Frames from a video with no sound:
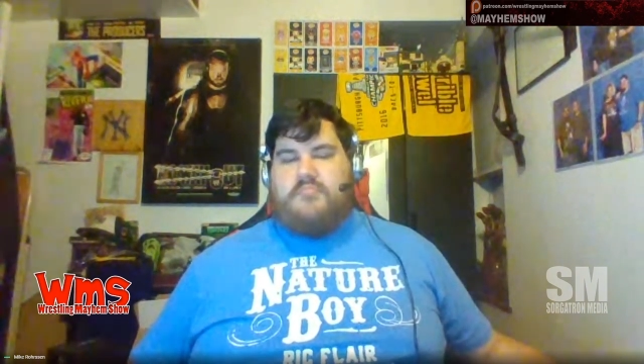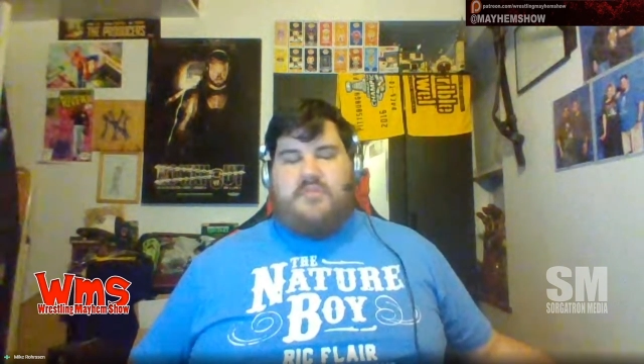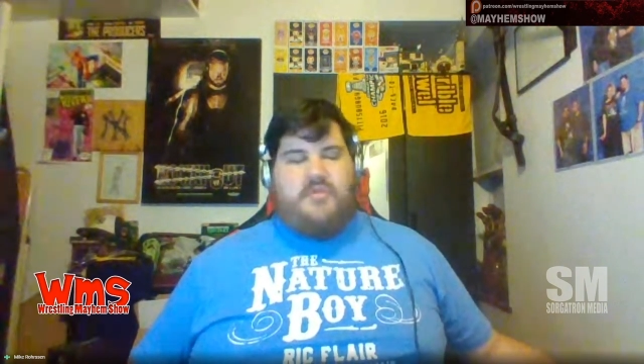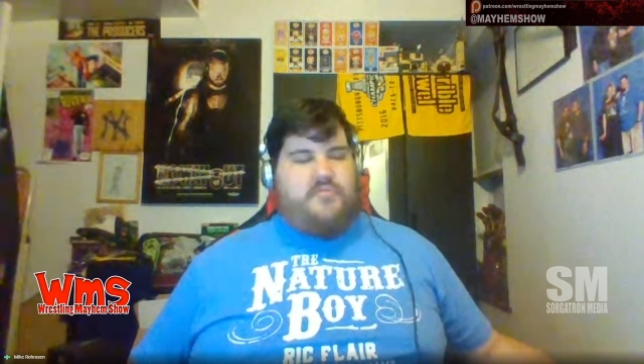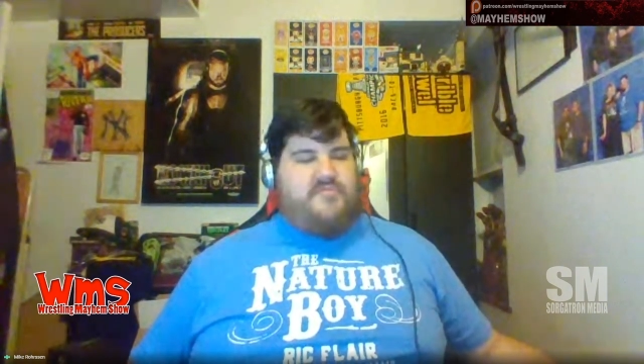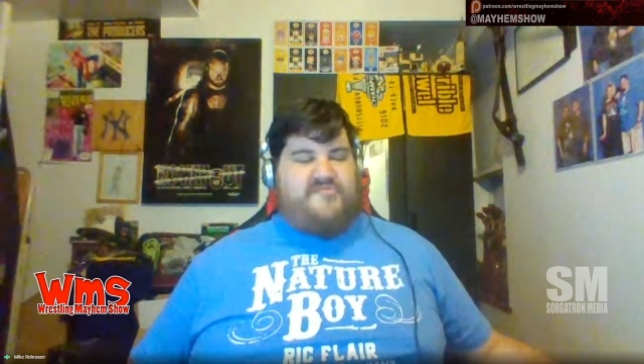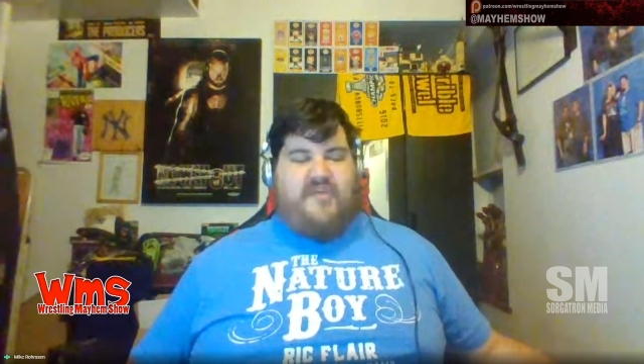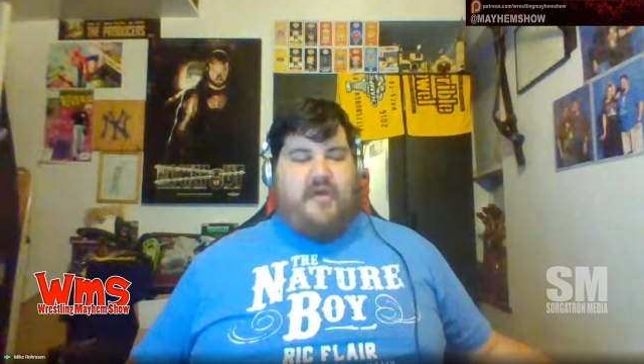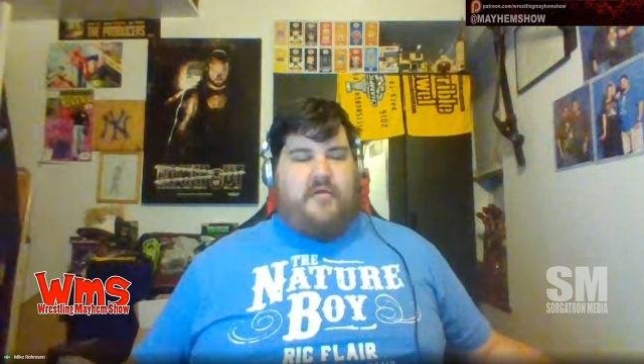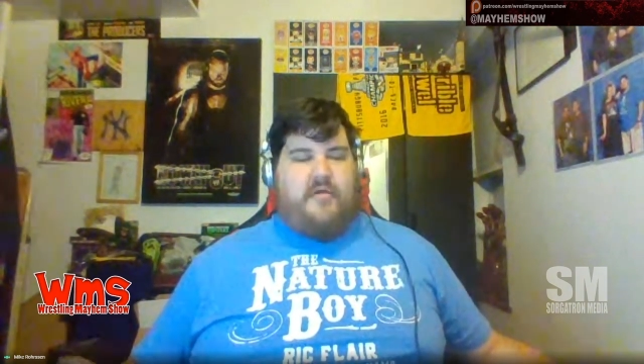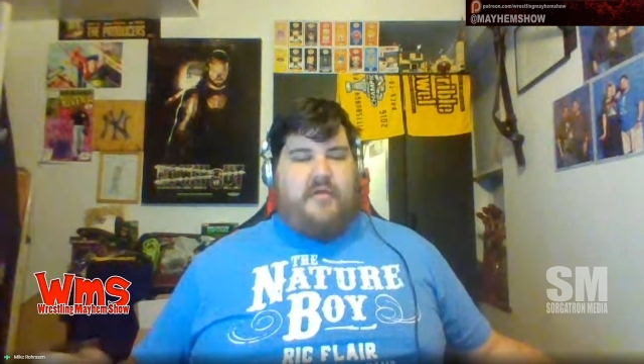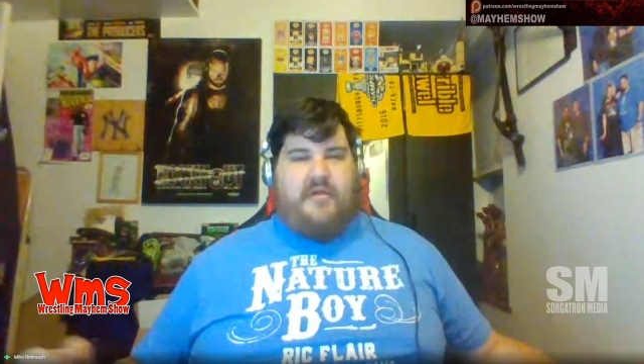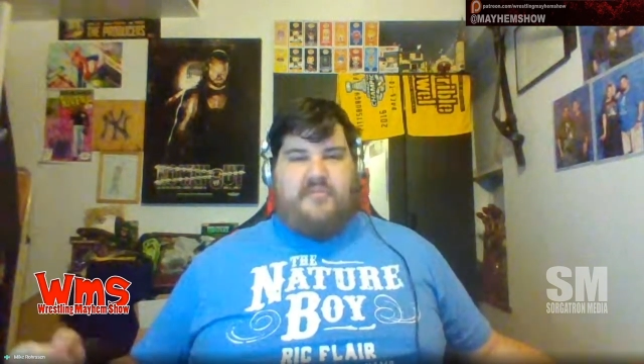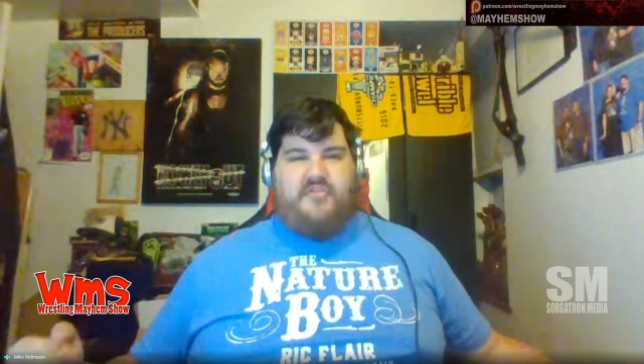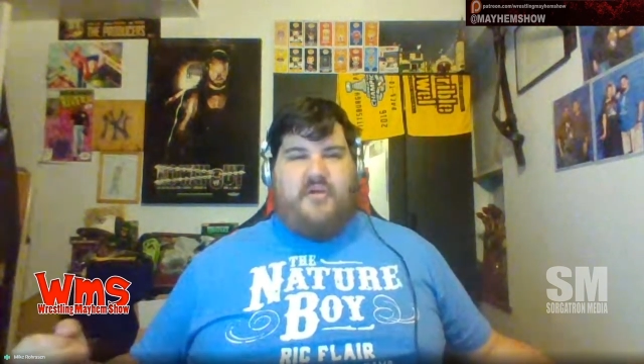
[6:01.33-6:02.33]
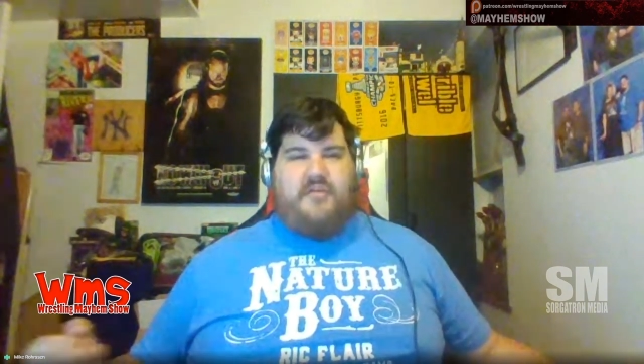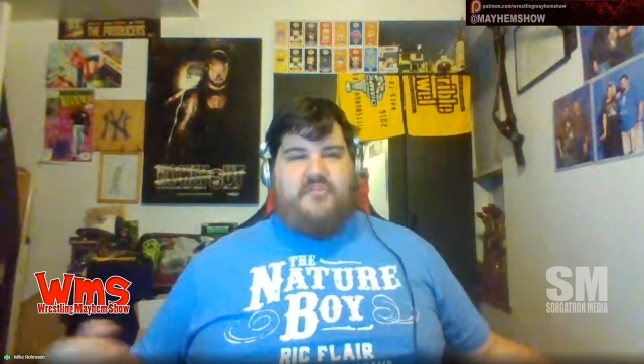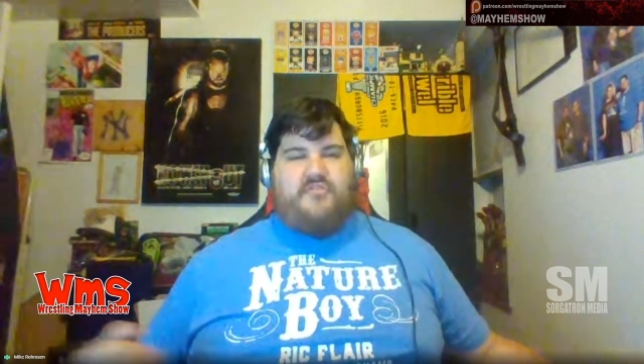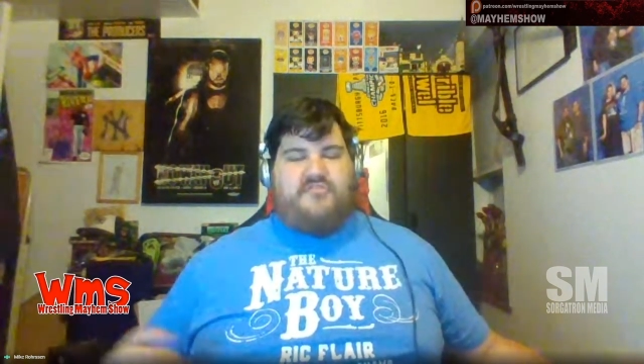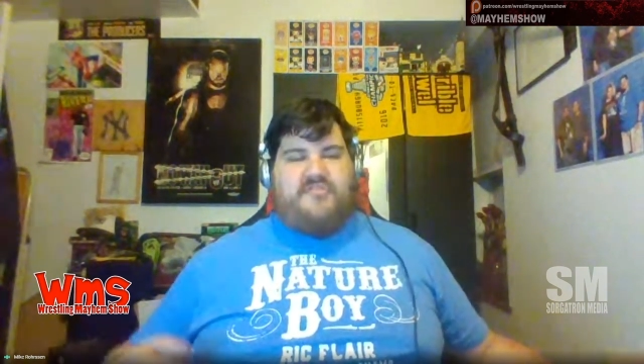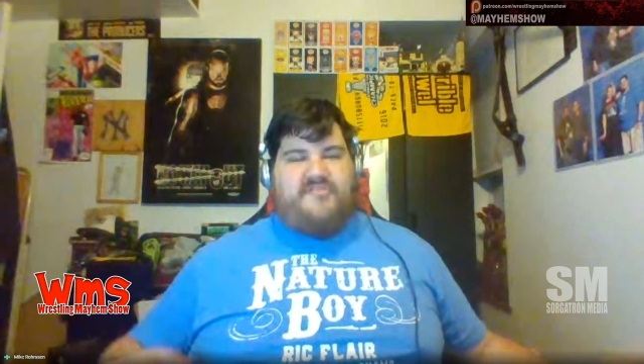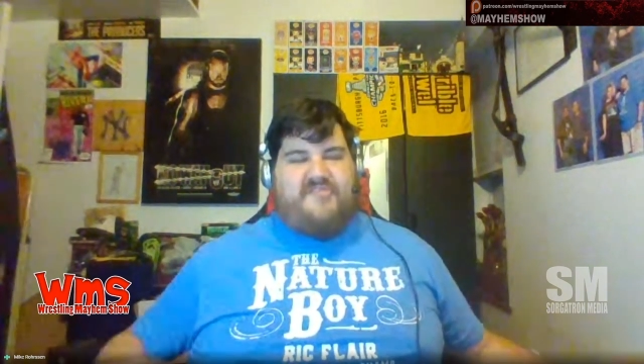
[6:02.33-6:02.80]
It was not. I, I,
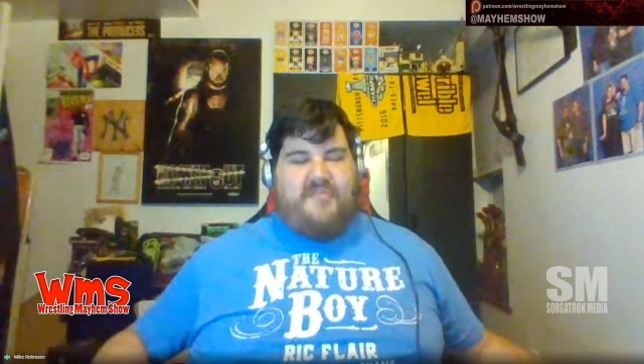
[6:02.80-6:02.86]
looked this up